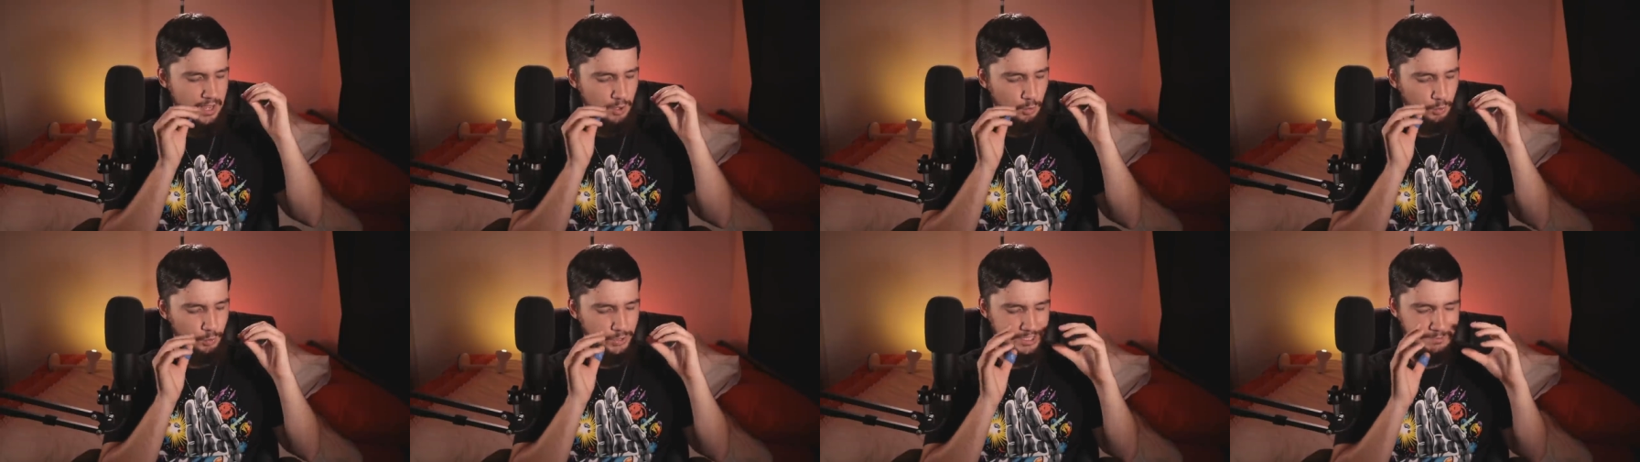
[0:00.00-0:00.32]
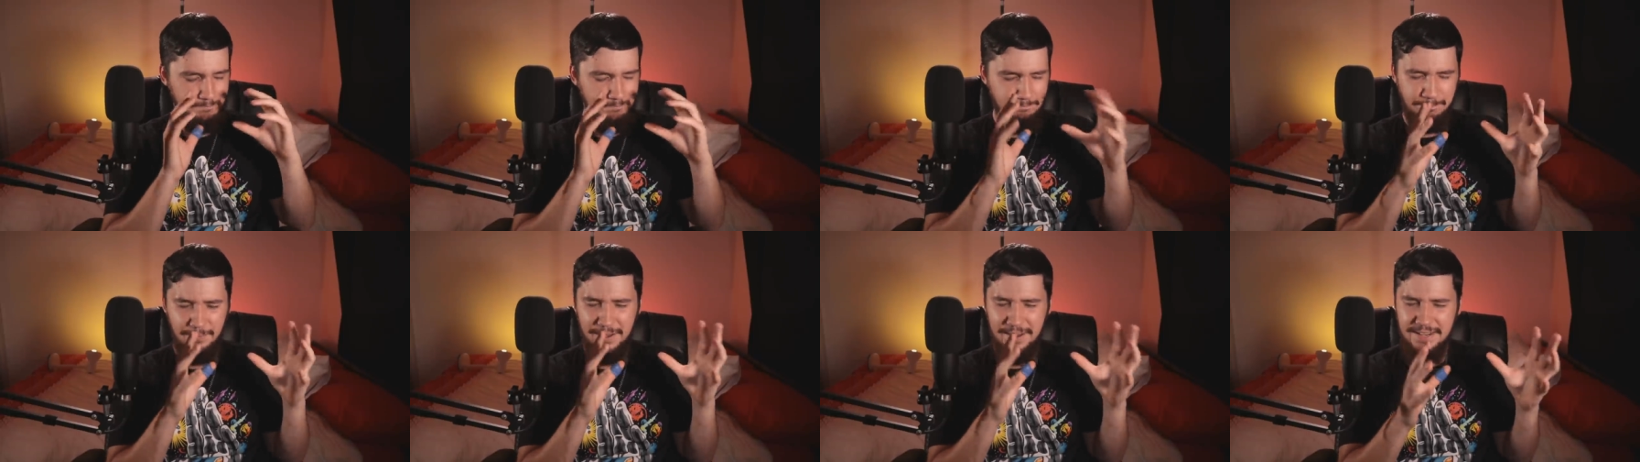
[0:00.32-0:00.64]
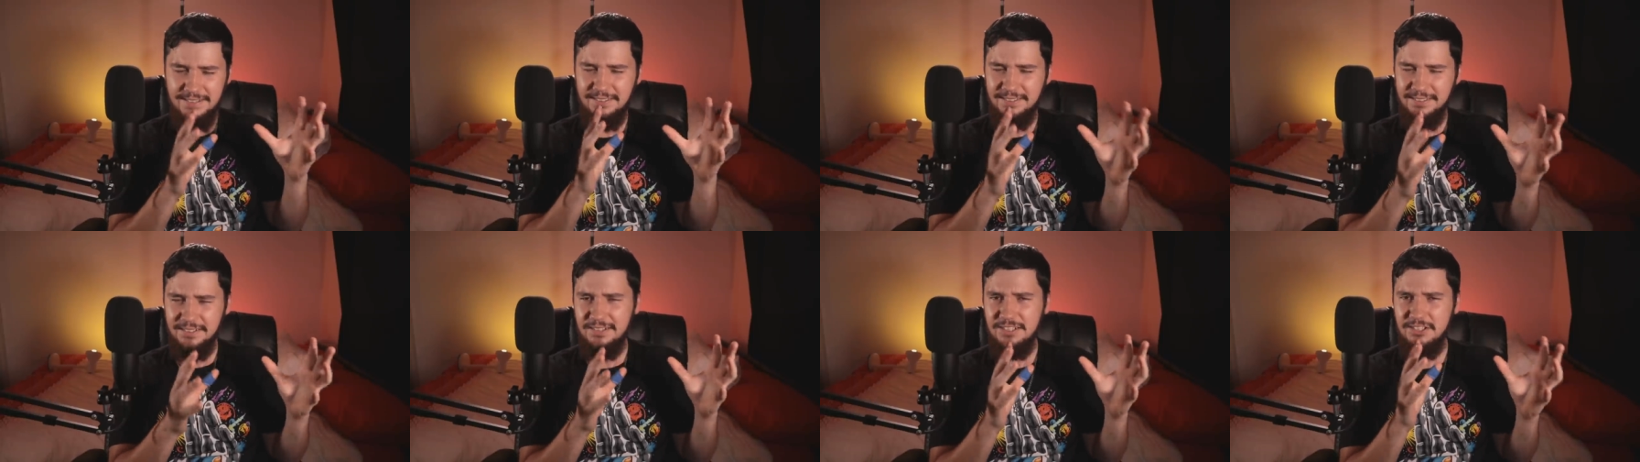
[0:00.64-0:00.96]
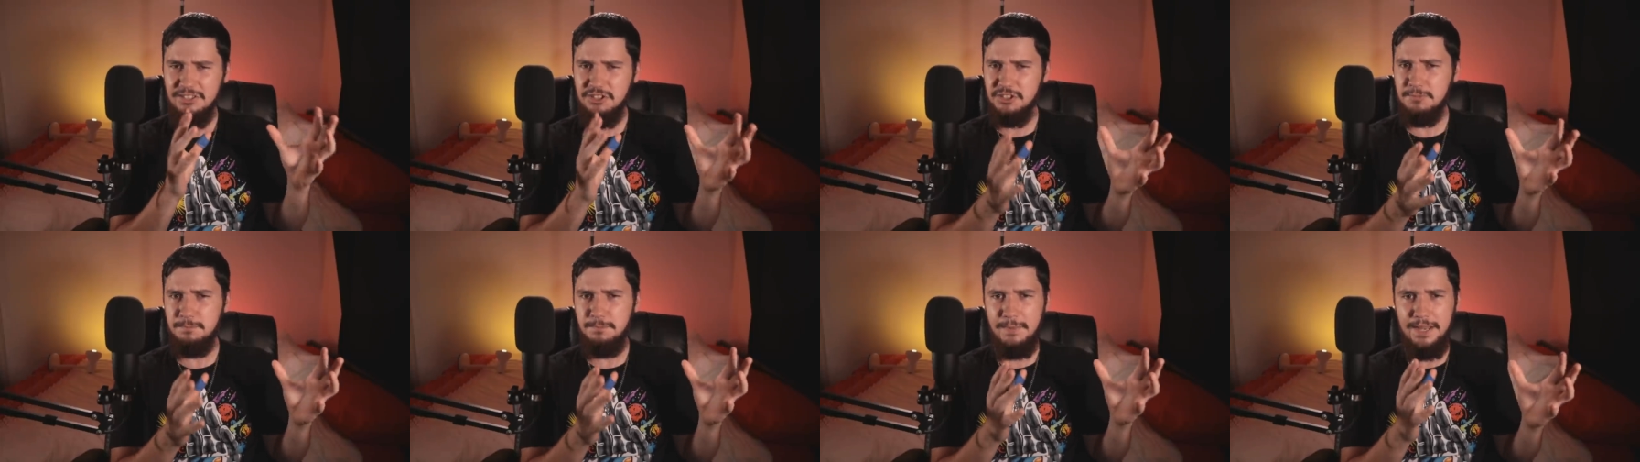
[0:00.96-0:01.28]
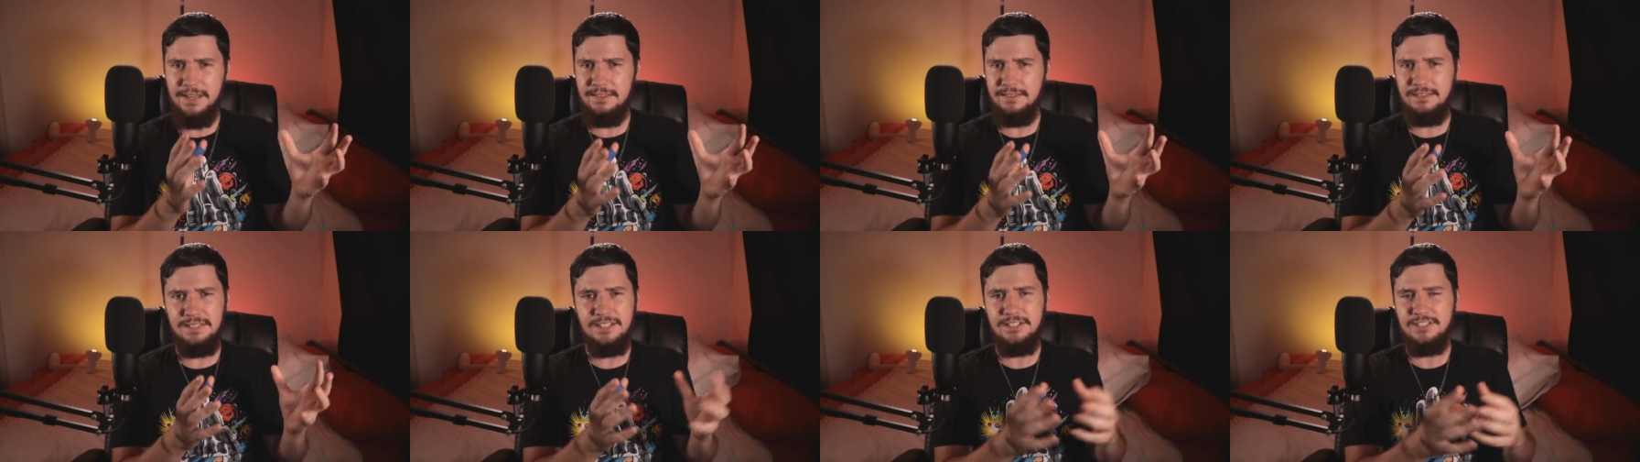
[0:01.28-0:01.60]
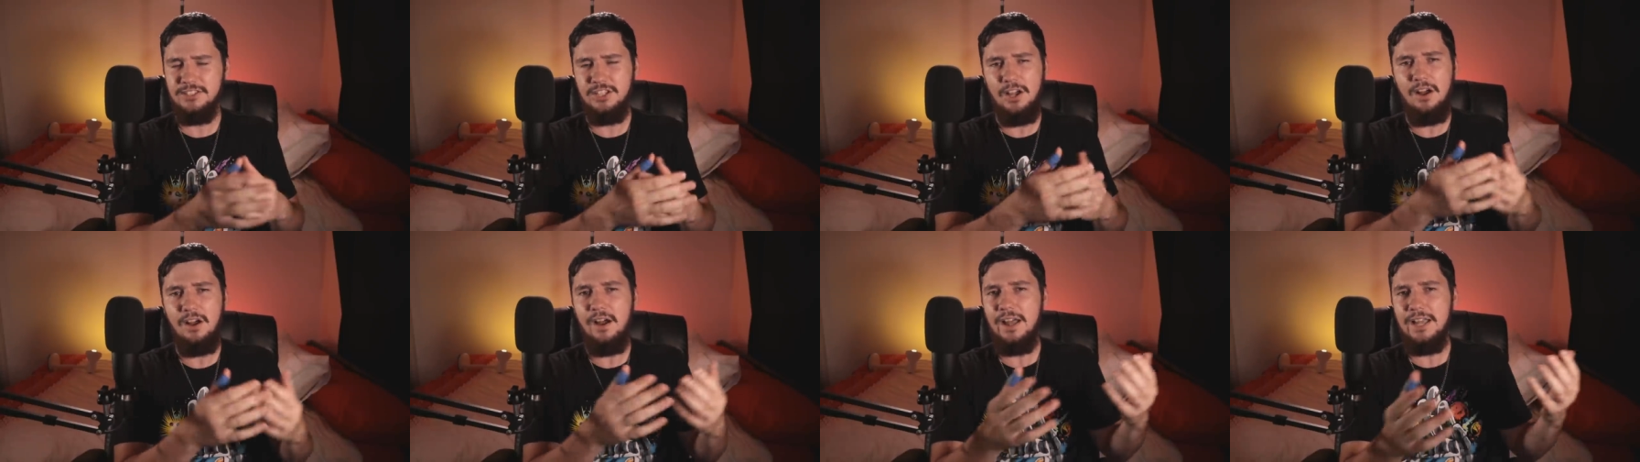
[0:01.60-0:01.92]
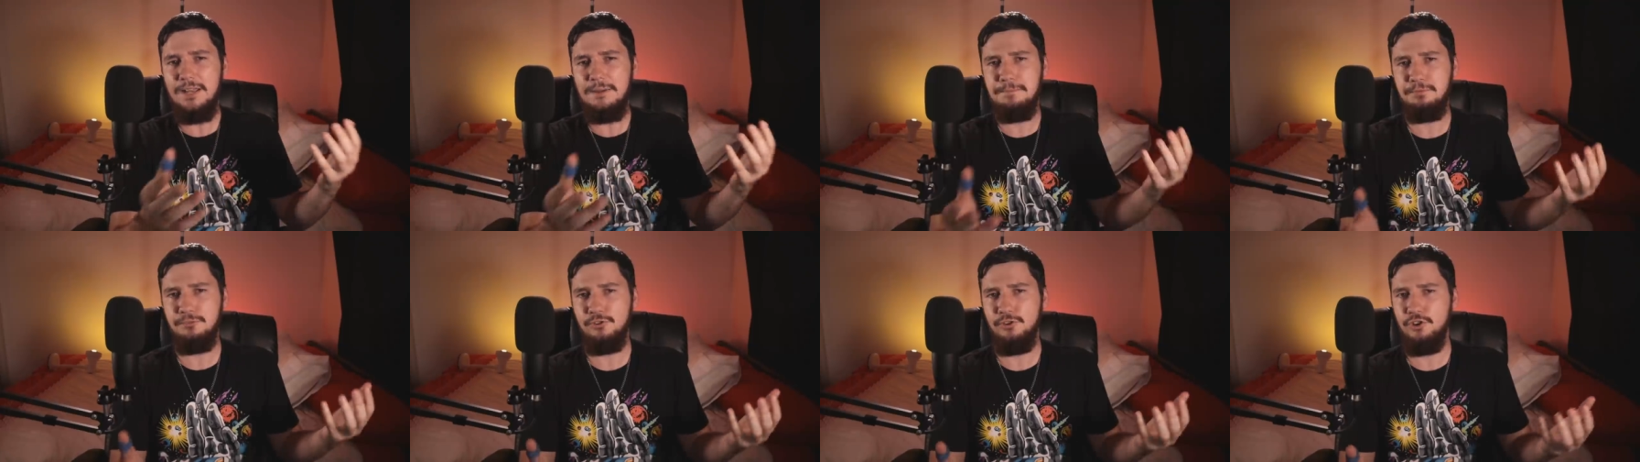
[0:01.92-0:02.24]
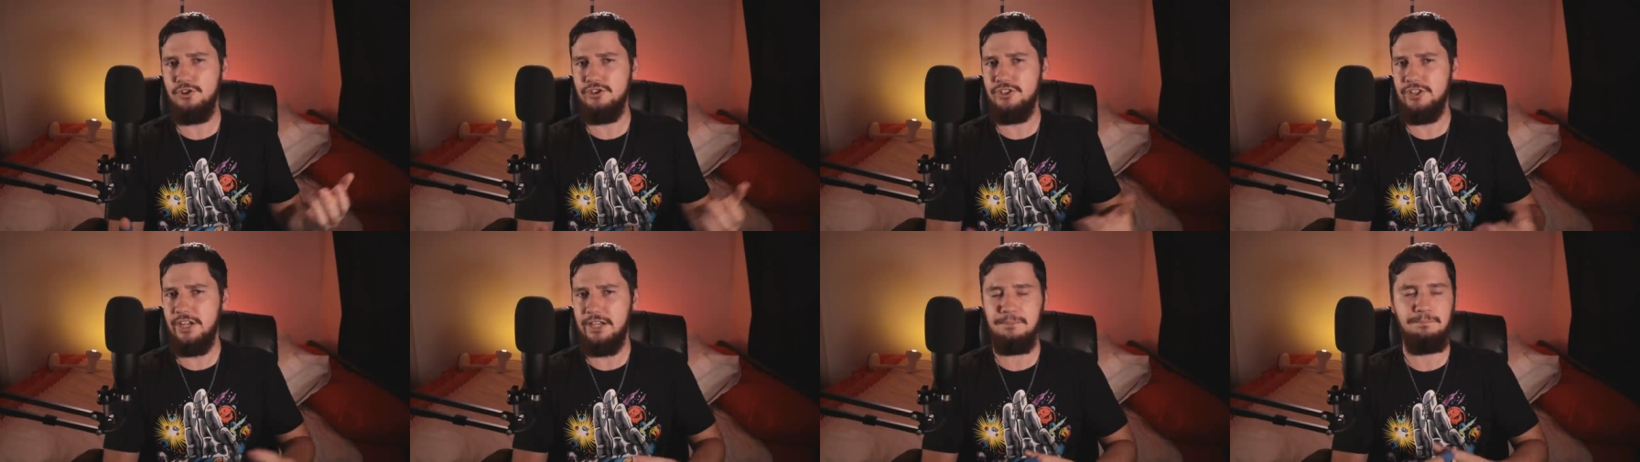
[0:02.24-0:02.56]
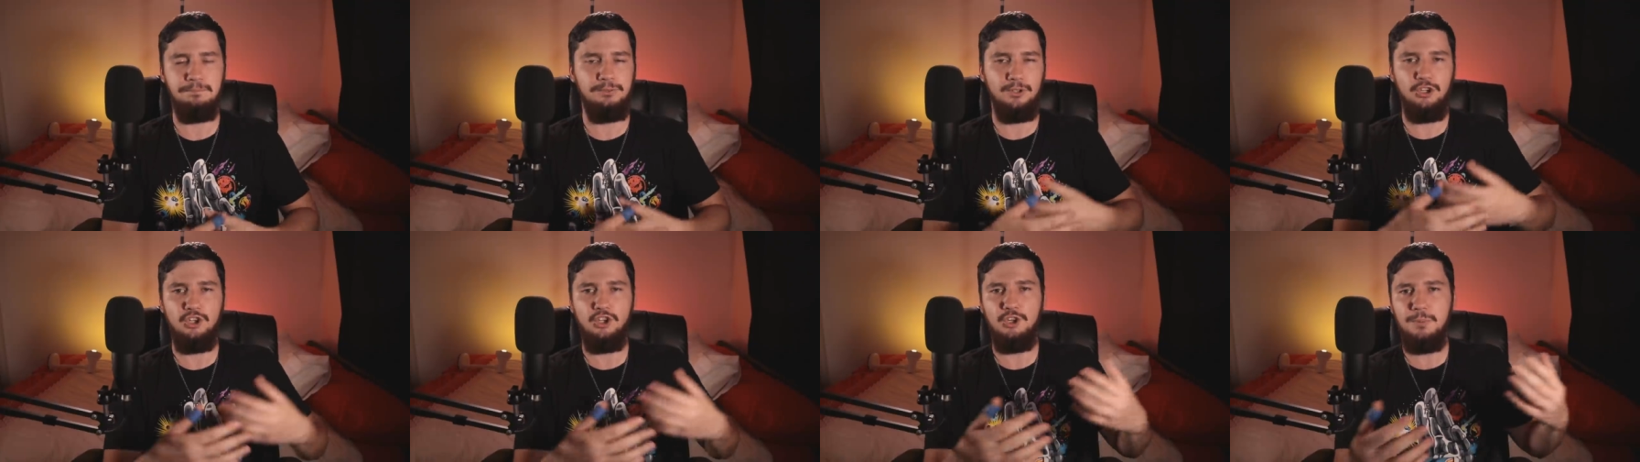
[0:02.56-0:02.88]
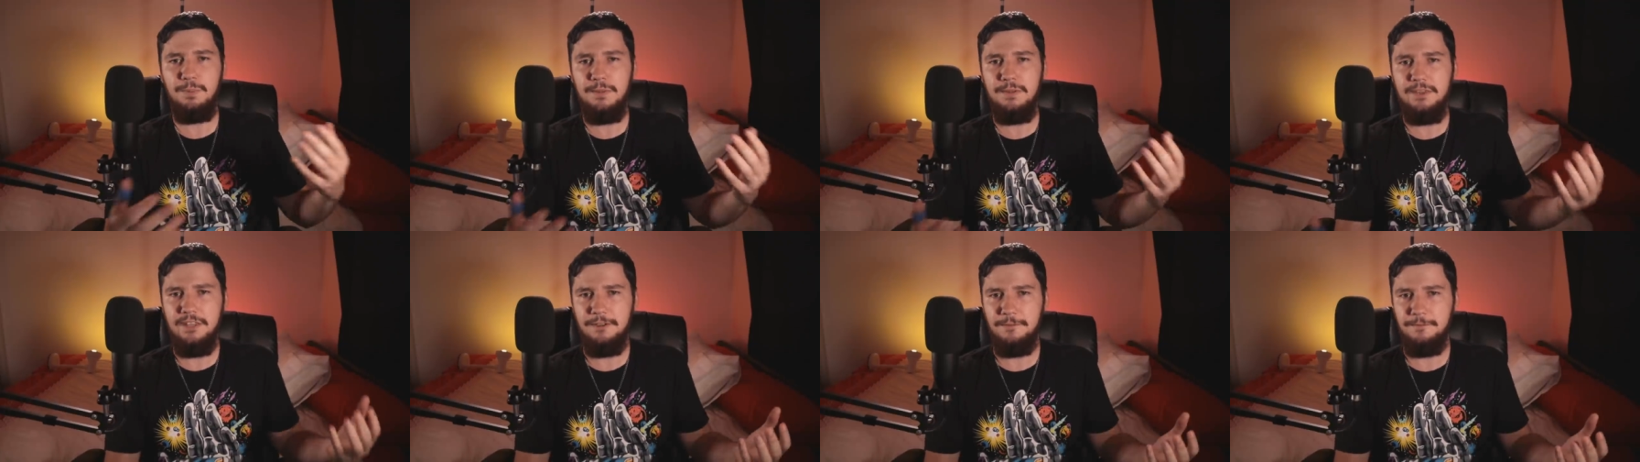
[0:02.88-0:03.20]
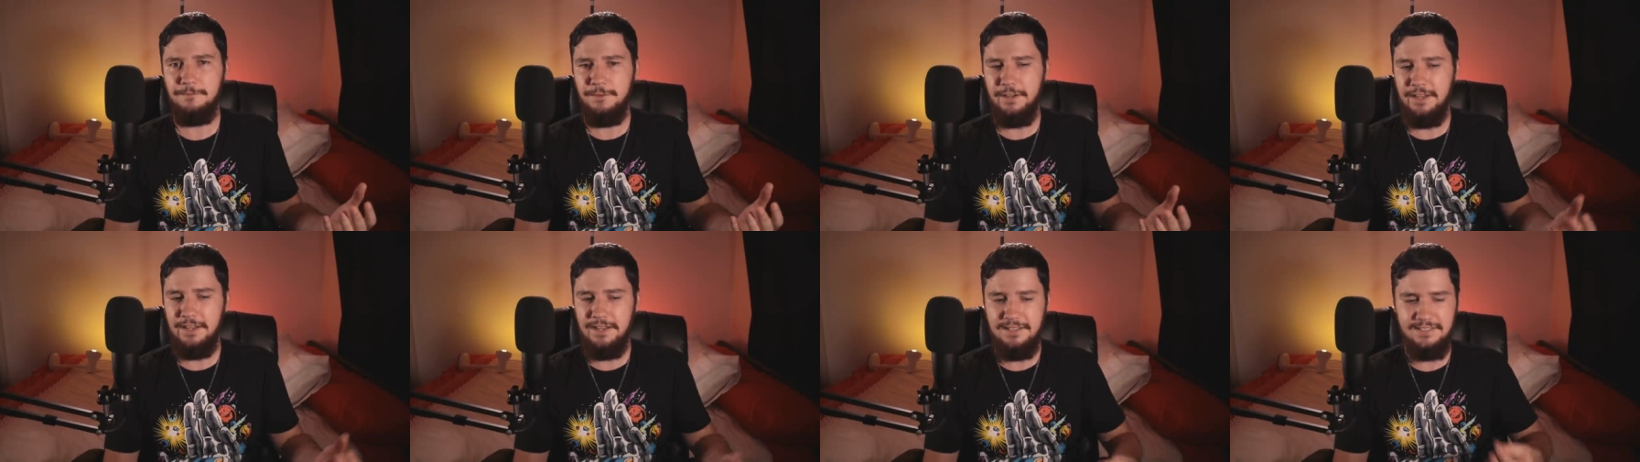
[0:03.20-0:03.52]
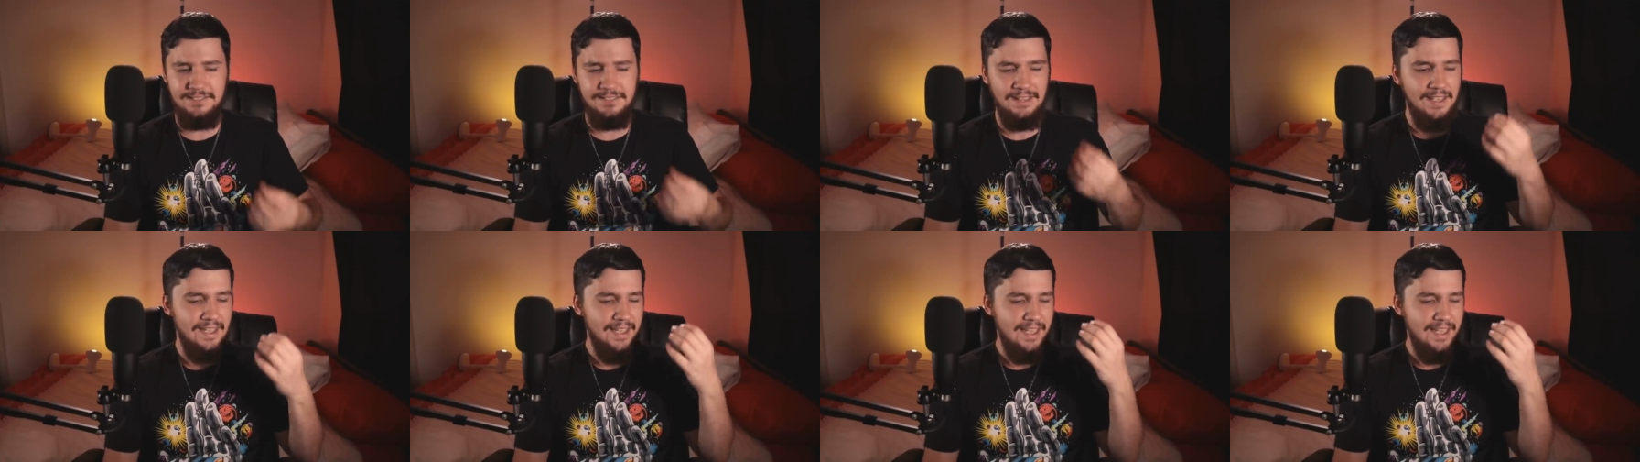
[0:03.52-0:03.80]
which basically just made the entire project blow up in their face.